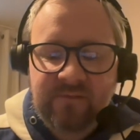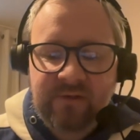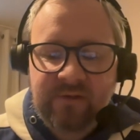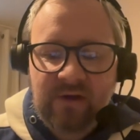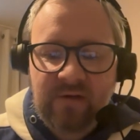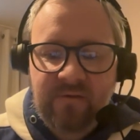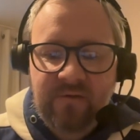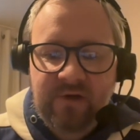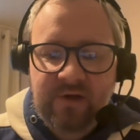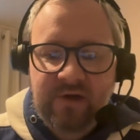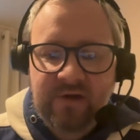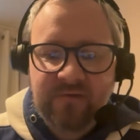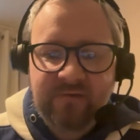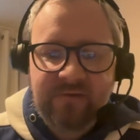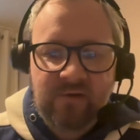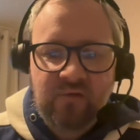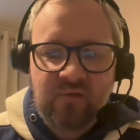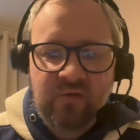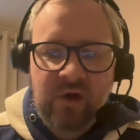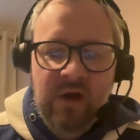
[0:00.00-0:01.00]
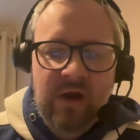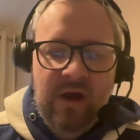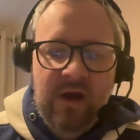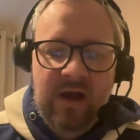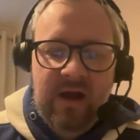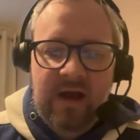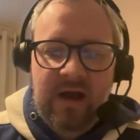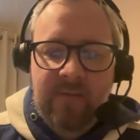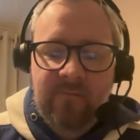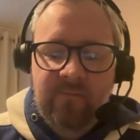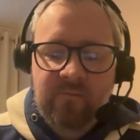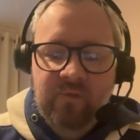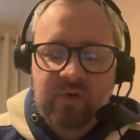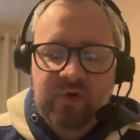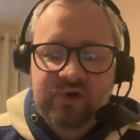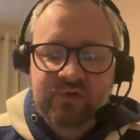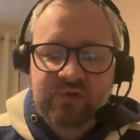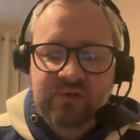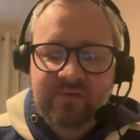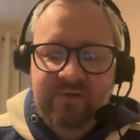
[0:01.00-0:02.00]
to be a 3-year deal,
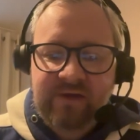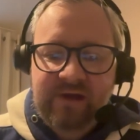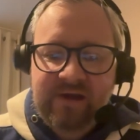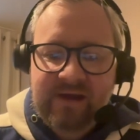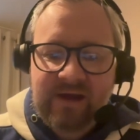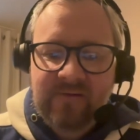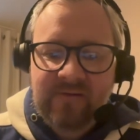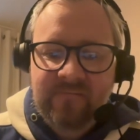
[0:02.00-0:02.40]
which will take